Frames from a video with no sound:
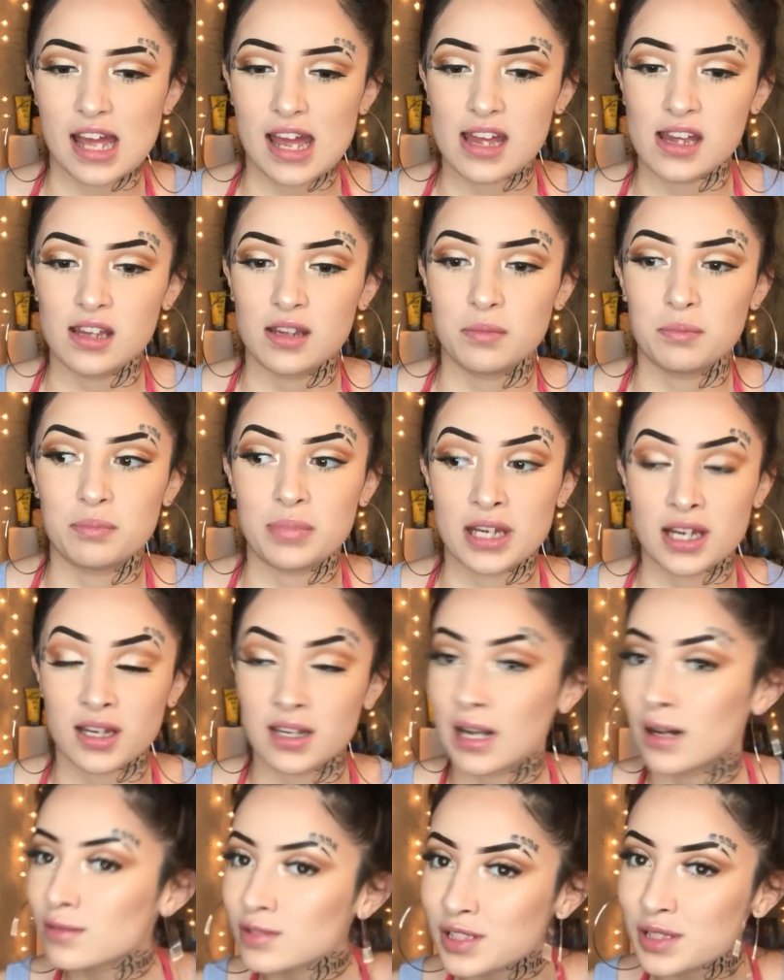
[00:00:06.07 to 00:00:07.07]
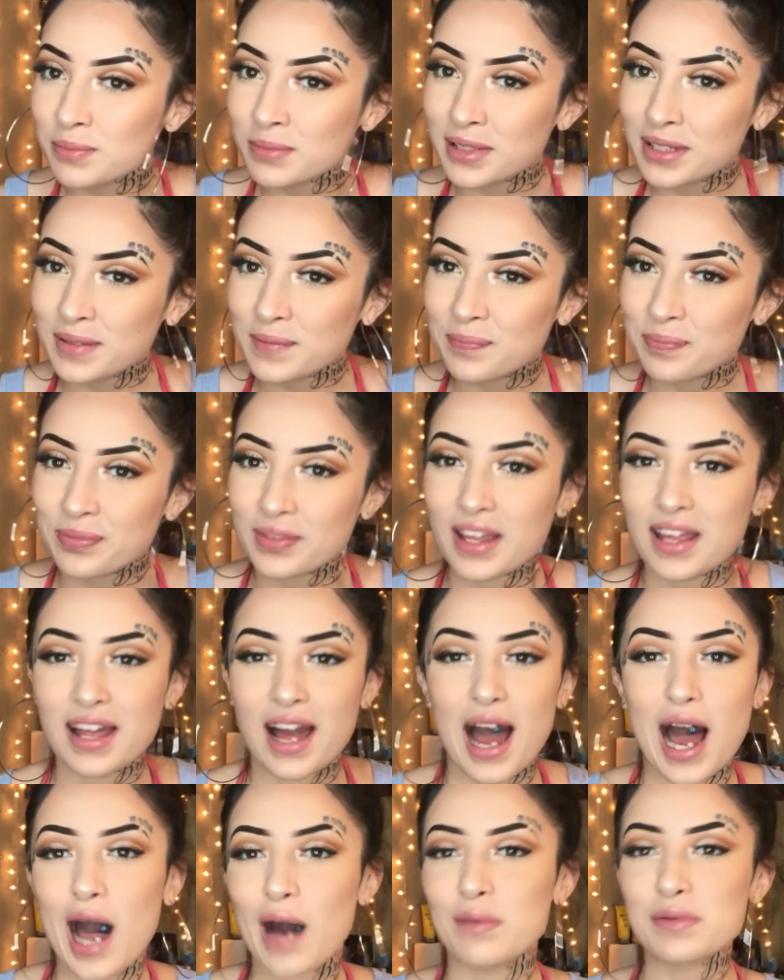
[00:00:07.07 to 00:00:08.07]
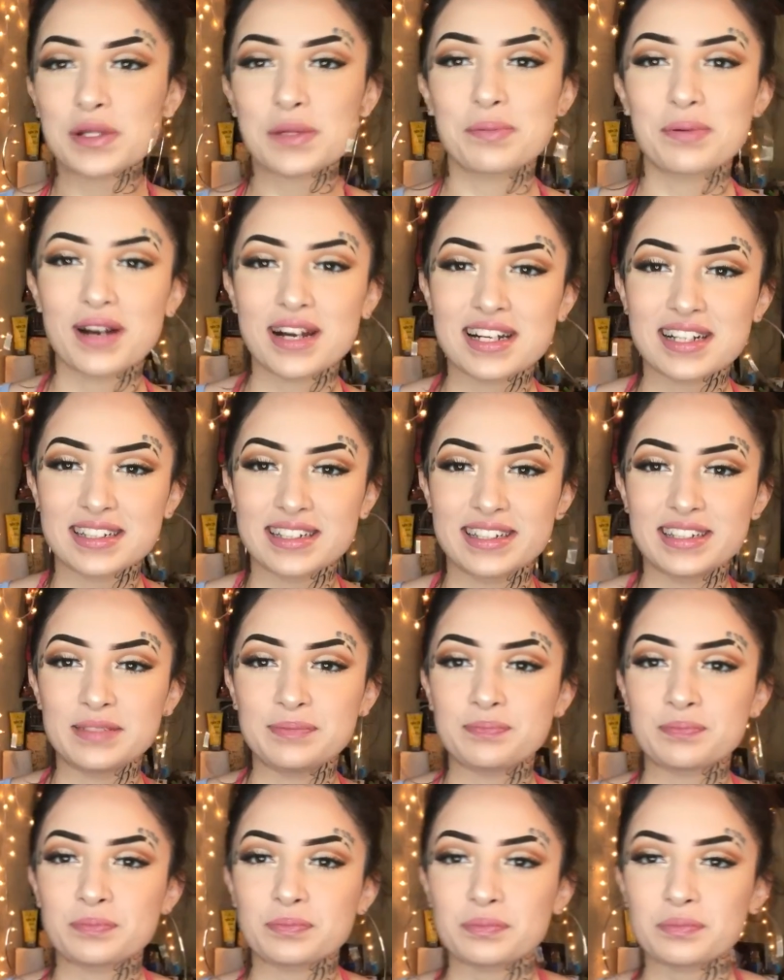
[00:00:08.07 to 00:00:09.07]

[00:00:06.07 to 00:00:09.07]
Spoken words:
a big announcement. I was pregnant.